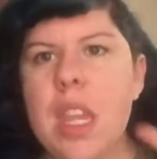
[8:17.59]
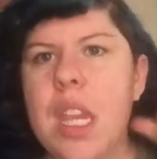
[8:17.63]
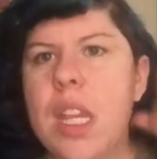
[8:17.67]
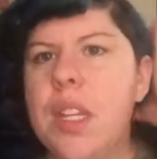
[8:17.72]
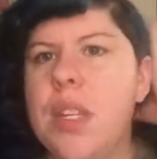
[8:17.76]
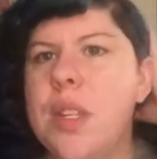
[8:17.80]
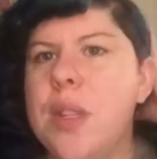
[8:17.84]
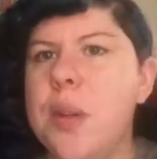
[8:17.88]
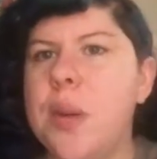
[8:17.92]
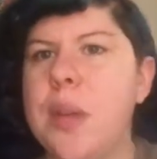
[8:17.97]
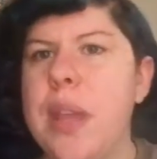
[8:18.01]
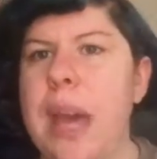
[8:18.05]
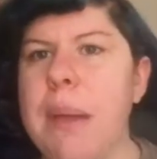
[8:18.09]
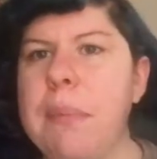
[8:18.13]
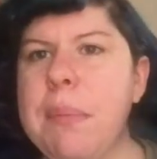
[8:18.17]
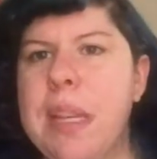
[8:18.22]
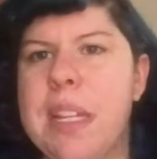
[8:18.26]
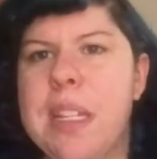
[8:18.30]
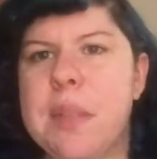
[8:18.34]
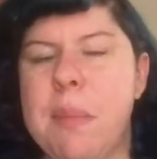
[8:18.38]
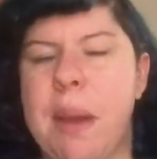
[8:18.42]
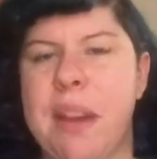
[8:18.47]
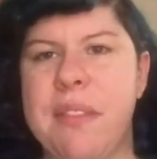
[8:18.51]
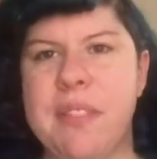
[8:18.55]
So that
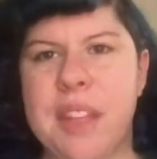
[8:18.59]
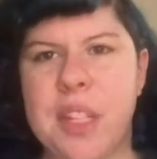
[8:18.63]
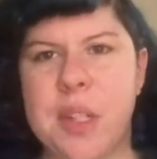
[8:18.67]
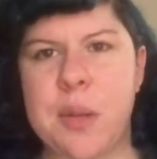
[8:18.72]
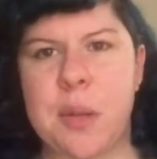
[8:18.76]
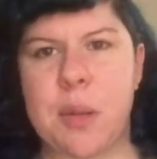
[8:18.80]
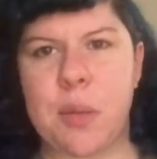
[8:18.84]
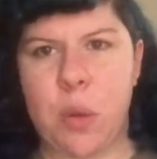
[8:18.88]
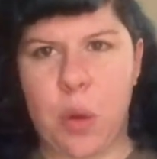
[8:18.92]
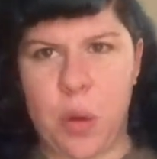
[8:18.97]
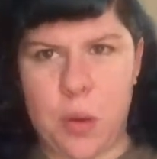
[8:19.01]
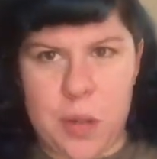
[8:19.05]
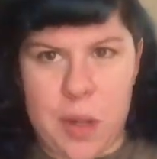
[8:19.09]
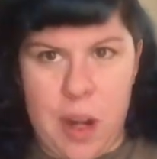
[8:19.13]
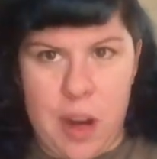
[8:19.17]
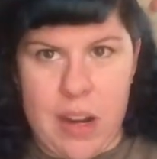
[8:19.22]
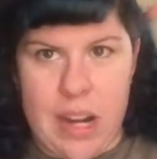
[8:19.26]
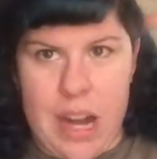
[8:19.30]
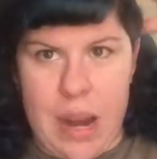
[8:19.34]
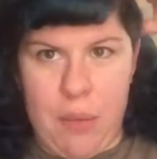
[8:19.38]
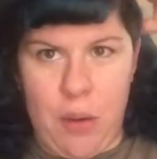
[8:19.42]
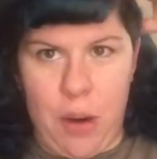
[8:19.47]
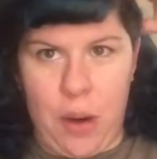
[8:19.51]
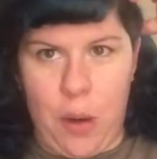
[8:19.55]
means my victory rolls are
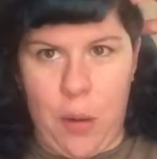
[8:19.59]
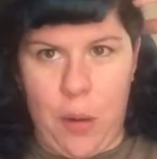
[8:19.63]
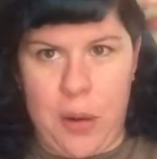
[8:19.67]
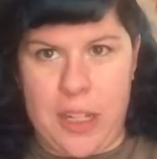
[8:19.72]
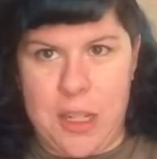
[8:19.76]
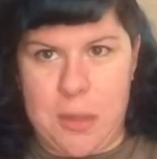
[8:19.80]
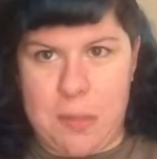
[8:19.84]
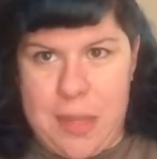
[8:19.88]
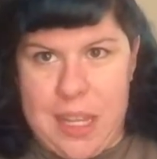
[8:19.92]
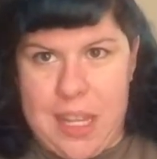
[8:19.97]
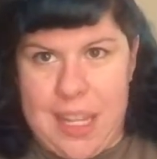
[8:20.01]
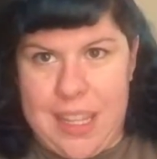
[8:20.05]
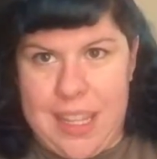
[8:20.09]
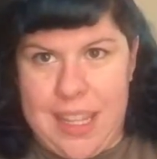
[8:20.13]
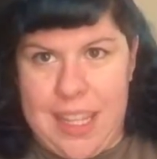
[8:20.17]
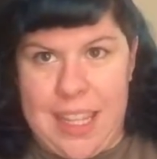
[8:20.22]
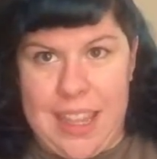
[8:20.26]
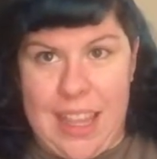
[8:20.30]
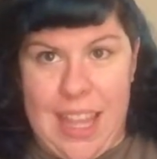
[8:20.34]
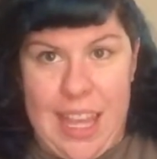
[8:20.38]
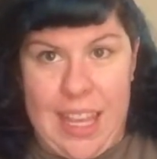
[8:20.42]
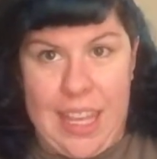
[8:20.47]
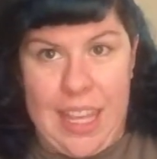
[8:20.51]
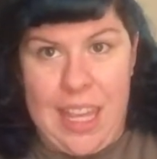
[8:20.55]
never going to be the
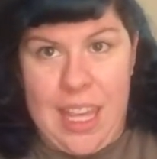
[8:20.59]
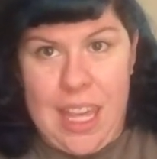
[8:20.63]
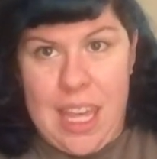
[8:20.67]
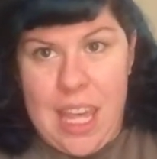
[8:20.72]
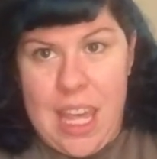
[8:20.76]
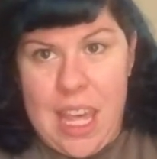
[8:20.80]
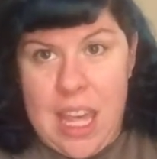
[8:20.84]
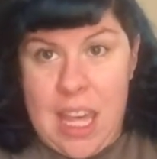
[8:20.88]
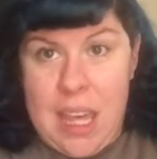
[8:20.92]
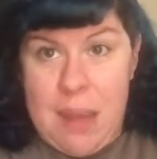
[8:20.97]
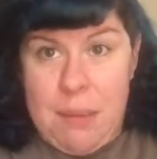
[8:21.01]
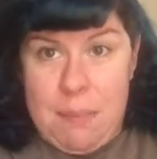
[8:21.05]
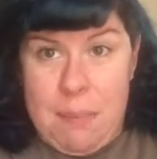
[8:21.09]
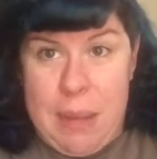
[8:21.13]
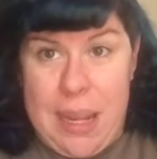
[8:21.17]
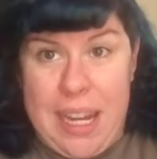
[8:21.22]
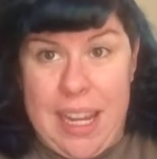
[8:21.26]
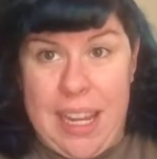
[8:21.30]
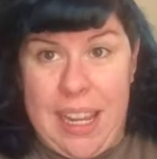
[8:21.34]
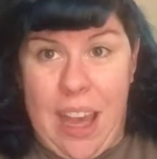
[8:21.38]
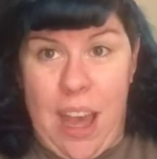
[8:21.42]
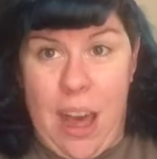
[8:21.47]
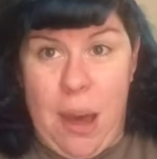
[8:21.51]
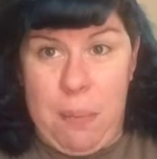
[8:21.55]
like
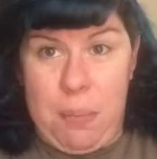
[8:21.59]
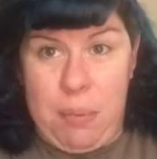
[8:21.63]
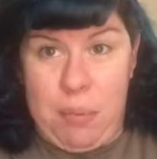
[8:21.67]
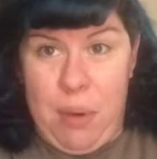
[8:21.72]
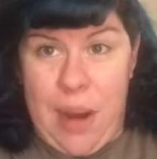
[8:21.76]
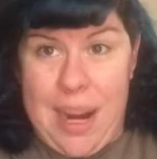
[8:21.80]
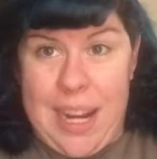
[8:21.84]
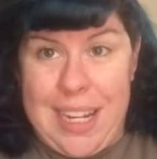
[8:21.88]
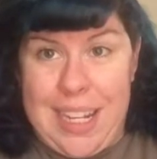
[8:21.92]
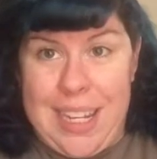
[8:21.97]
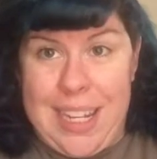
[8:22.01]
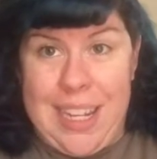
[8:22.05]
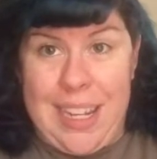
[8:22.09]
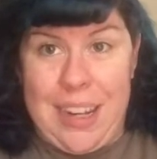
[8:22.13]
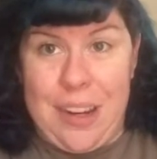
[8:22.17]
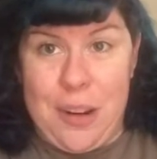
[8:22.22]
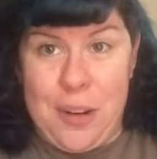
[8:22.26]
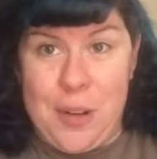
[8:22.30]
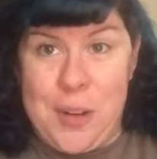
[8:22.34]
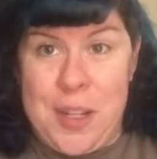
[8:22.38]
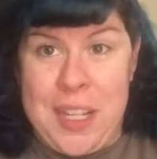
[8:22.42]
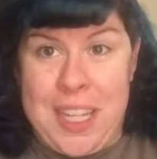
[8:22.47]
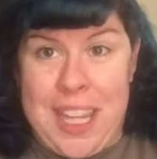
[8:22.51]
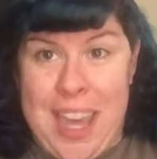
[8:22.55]
meeting up right
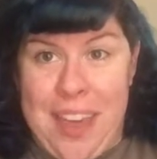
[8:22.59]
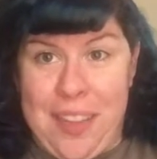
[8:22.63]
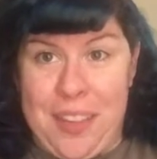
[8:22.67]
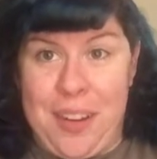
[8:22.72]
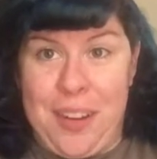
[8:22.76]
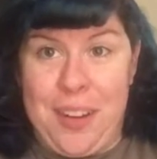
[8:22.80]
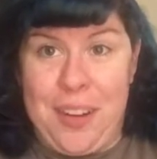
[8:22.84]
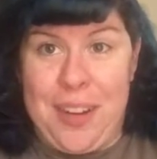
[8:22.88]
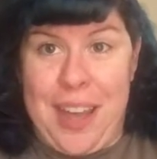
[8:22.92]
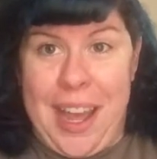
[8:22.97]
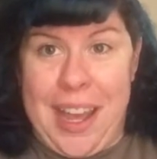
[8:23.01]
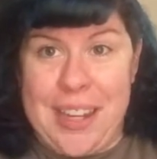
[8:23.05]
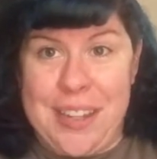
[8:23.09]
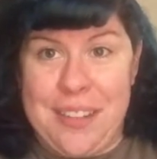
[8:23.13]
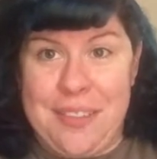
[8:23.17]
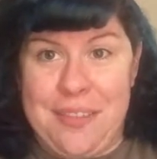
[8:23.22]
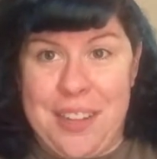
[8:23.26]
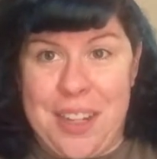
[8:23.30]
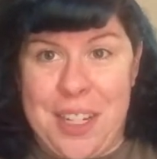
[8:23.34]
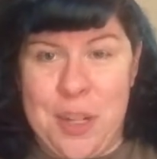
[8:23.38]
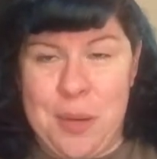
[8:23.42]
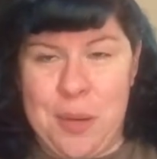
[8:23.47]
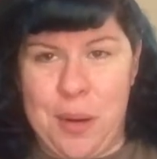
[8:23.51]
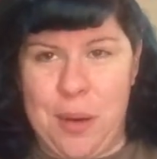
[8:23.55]
here together kind of
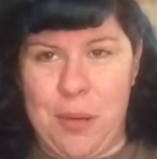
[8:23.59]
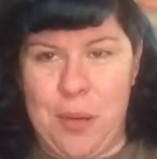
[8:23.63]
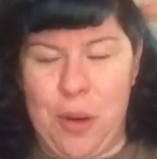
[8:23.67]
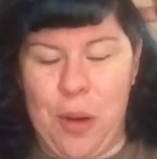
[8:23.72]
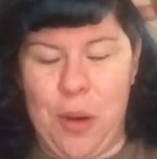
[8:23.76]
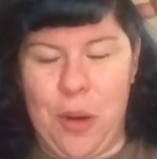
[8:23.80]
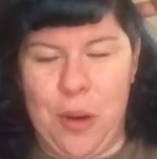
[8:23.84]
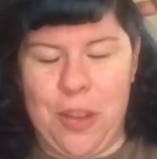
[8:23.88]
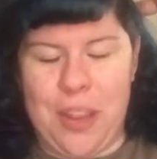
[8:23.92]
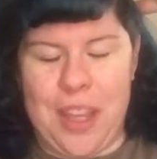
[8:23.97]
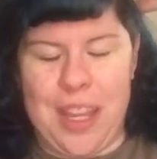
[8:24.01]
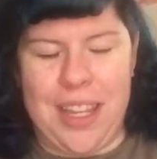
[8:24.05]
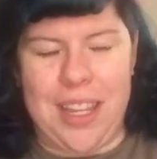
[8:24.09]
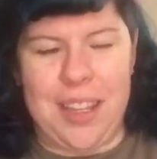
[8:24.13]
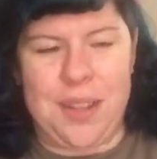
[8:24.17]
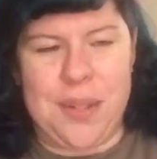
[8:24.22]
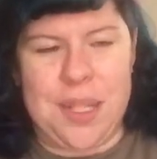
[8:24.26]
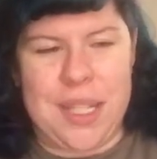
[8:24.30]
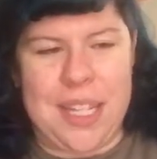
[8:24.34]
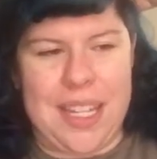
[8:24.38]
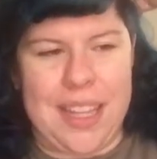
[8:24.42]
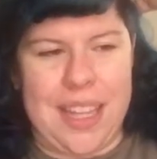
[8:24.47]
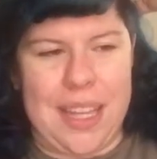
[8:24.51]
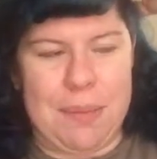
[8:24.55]
victory roll that you
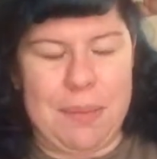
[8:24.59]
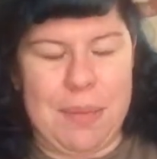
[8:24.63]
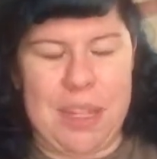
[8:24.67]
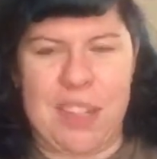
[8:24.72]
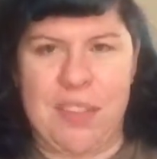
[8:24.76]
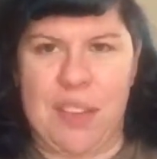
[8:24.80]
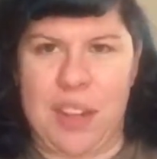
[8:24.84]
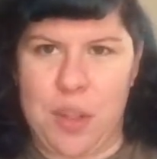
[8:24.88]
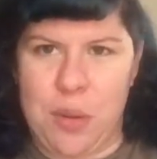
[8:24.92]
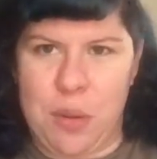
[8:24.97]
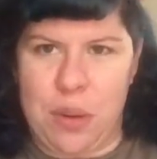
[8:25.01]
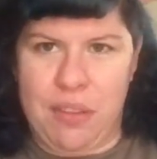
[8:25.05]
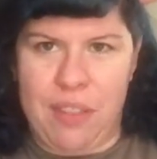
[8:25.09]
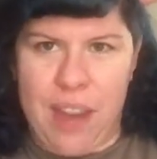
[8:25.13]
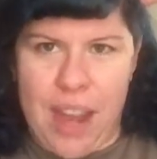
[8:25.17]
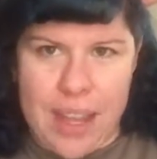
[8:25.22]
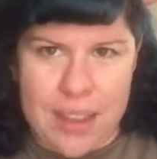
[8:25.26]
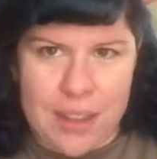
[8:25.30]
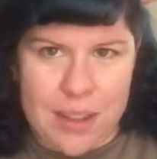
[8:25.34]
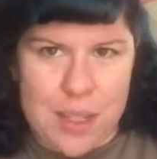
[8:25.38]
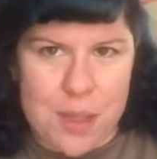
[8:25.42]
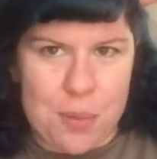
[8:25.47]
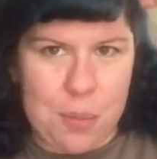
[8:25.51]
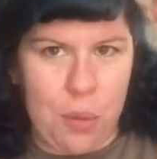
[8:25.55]
see like Miss Victory
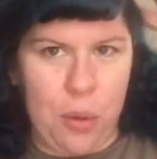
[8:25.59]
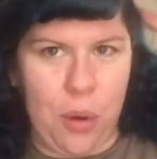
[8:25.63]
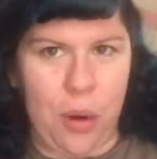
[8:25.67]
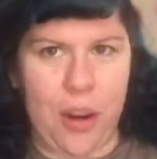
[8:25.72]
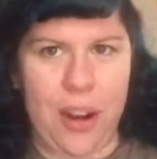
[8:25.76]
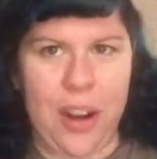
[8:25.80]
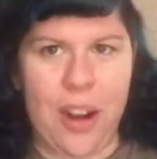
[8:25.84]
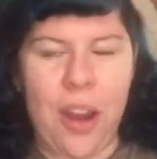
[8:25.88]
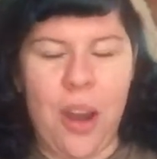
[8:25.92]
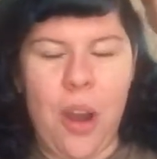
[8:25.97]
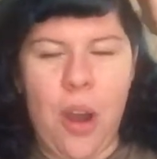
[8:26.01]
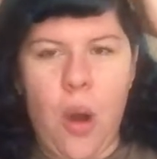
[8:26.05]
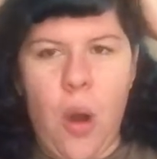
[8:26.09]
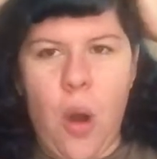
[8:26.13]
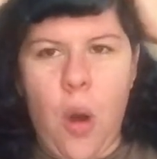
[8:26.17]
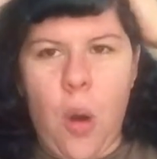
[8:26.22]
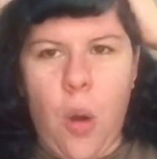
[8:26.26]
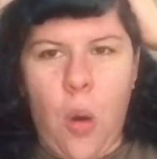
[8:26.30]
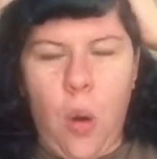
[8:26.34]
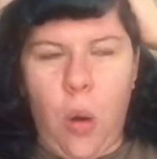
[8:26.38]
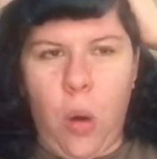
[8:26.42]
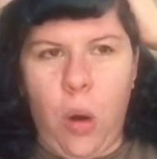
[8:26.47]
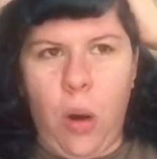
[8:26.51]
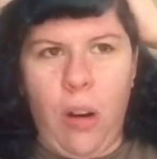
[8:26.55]
Violet sport,
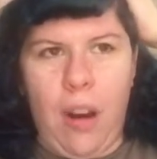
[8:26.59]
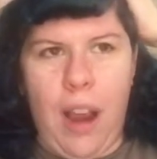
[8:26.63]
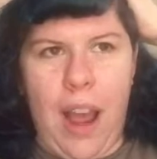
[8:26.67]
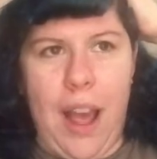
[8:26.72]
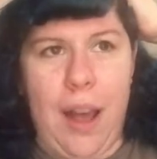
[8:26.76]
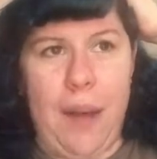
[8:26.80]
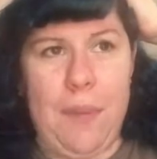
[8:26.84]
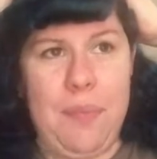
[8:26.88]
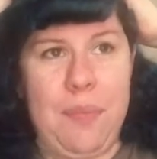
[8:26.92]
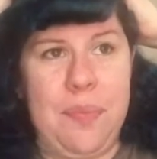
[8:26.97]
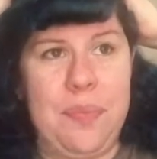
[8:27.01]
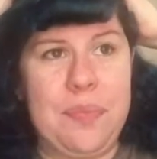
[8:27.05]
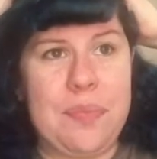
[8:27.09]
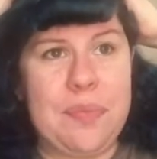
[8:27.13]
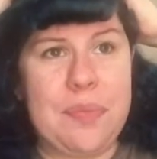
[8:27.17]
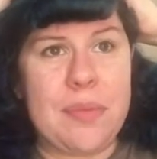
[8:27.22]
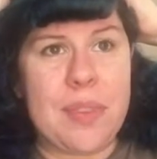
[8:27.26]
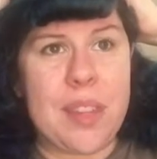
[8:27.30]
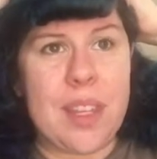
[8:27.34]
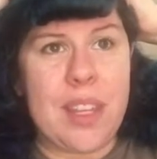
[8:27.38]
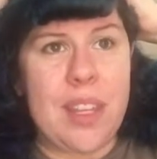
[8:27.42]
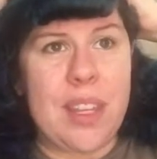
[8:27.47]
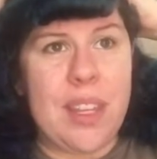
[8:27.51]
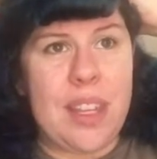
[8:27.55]
or
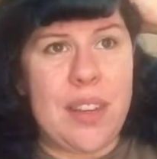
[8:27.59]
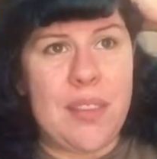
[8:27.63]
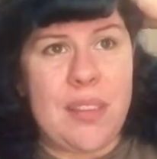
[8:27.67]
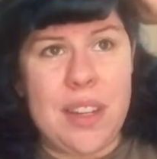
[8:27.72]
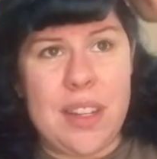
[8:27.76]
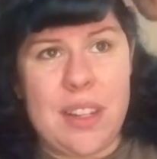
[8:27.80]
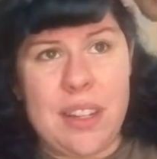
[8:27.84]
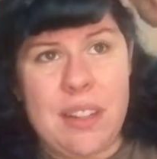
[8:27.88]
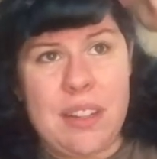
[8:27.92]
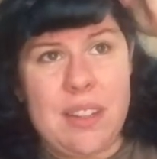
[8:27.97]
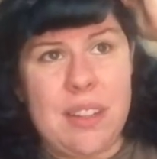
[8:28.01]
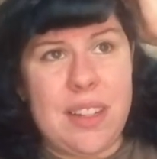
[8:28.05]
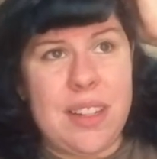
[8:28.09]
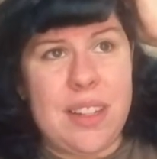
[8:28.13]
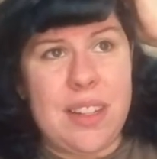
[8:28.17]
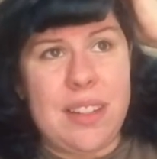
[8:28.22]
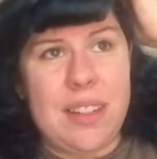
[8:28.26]
even